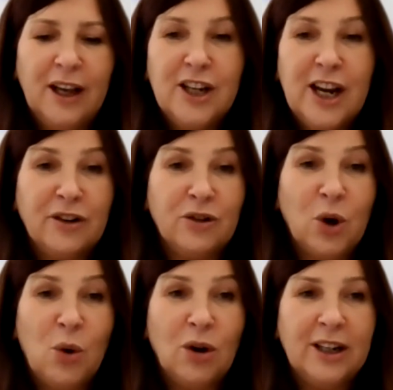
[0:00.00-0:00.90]
gender
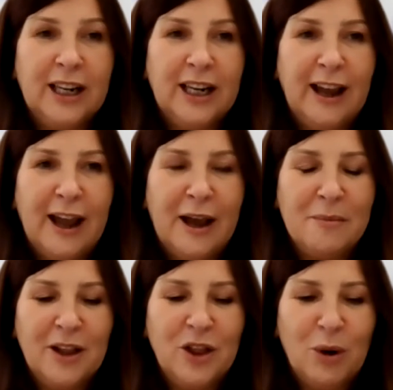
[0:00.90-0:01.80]
equality um,
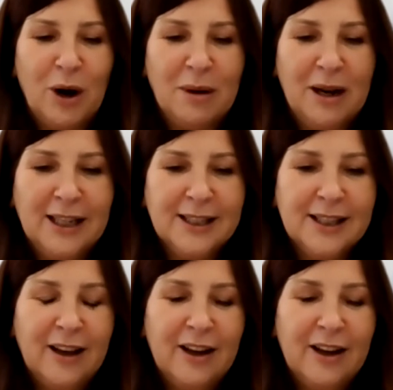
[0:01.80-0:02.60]
in the workplace.